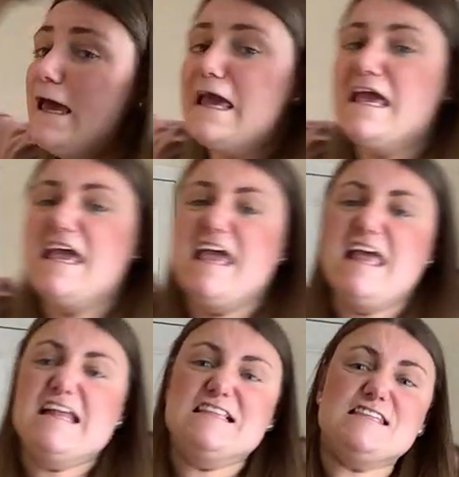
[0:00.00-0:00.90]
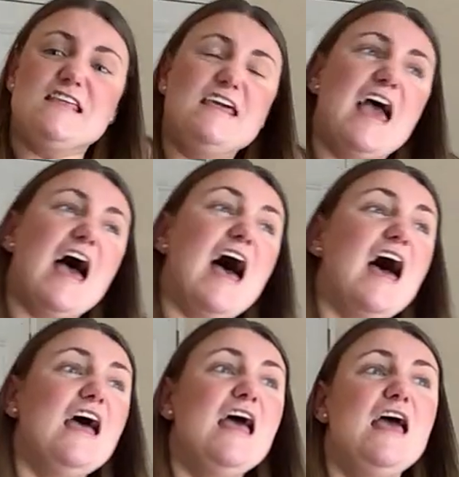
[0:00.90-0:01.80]
into the
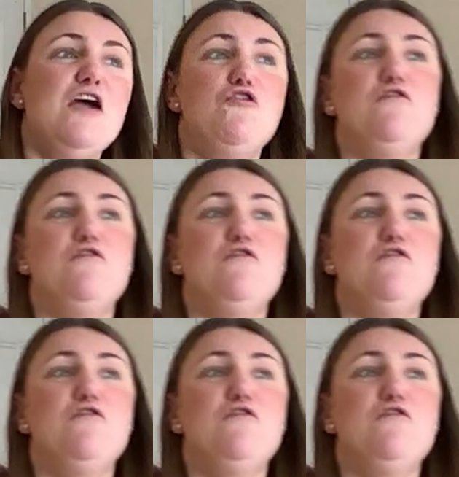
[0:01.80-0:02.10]
air, who